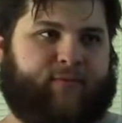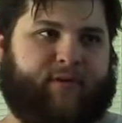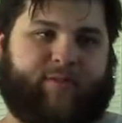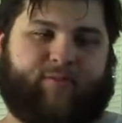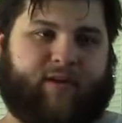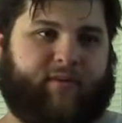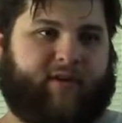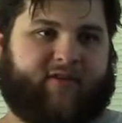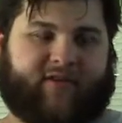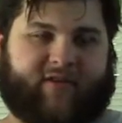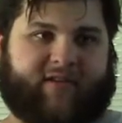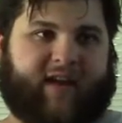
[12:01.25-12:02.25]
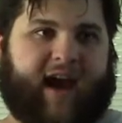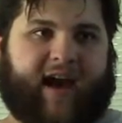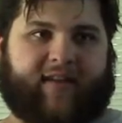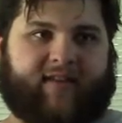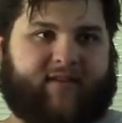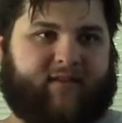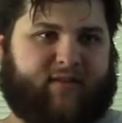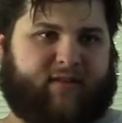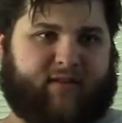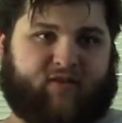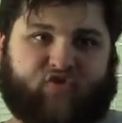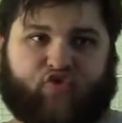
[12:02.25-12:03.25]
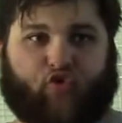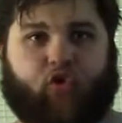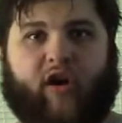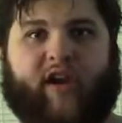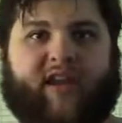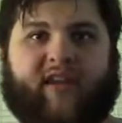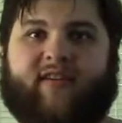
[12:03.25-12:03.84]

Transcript: we pretty much just got destroyed.